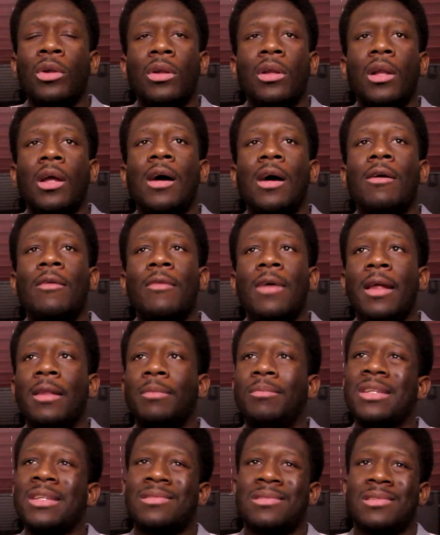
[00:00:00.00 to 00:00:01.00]
love,
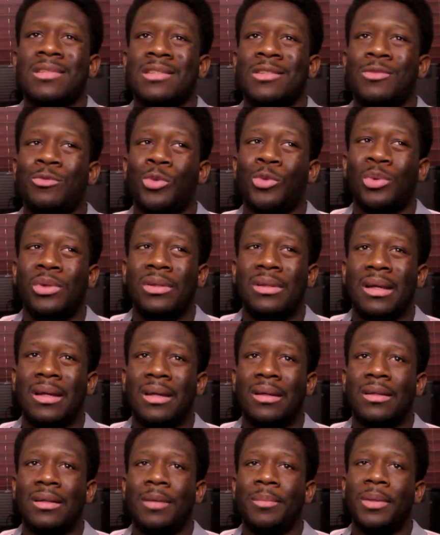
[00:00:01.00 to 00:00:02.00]
and this isn't really
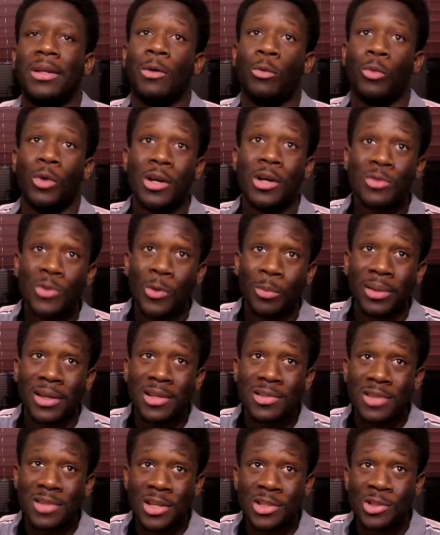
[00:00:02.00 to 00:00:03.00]
like, I mean, it was on
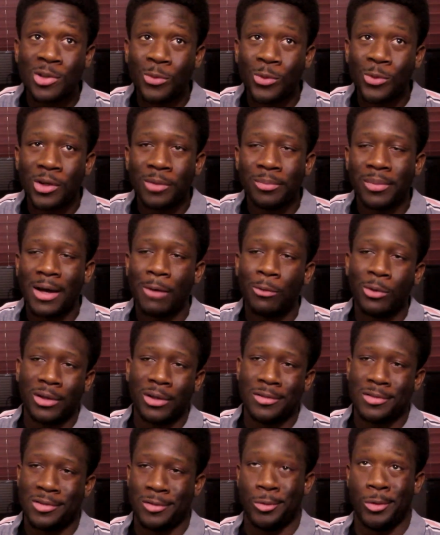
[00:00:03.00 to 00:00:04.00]
PlayStation 1, but I wouldn't
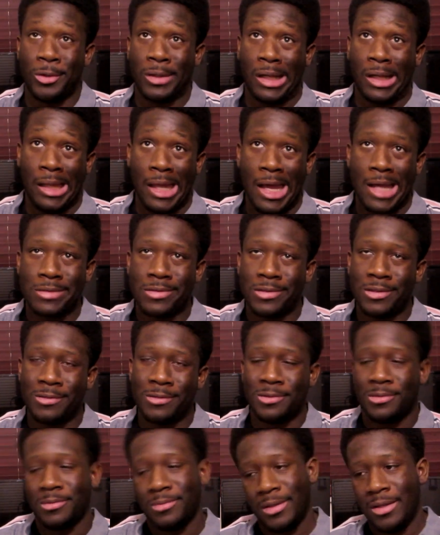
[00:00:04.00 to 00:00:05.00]
consider it a classic,
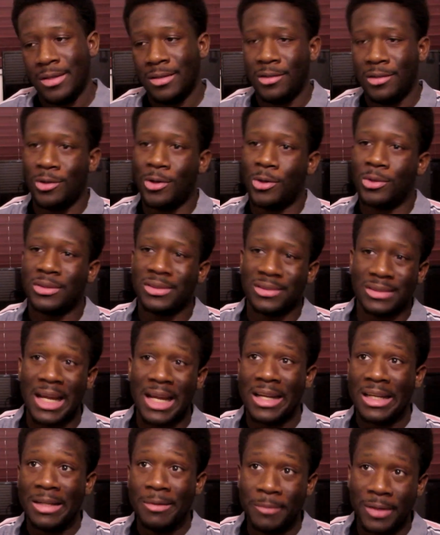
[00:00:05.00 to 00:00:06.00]
you know, because
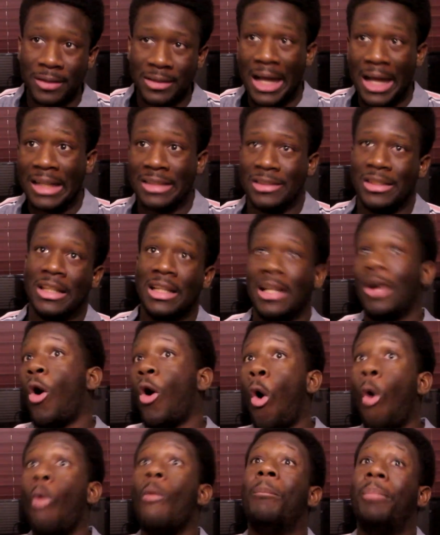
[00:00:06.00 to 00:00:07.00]
not a
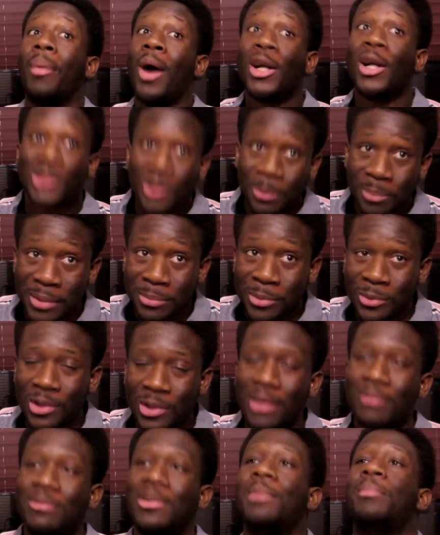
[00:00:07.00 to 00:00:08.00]
whole bunch of people
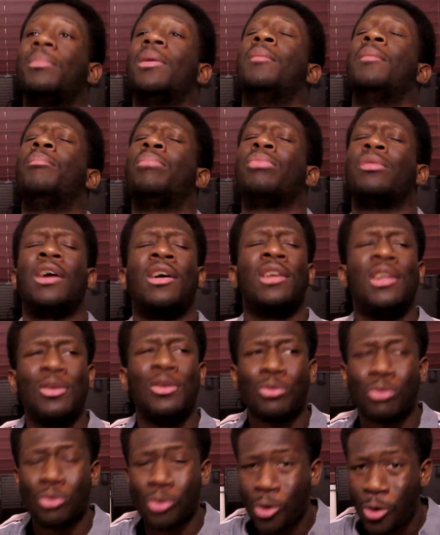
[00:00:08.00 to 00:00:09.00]
loved it. But Bloody
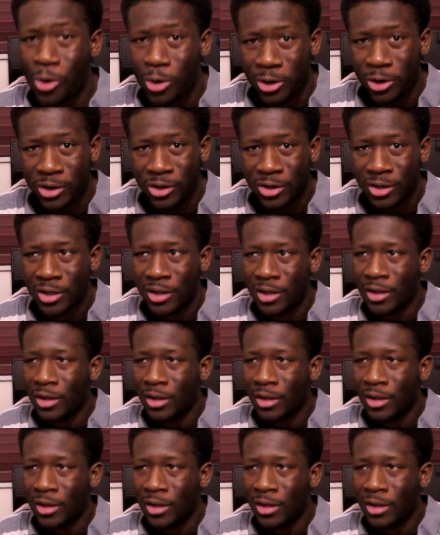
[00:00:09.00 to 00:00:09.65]
Roar,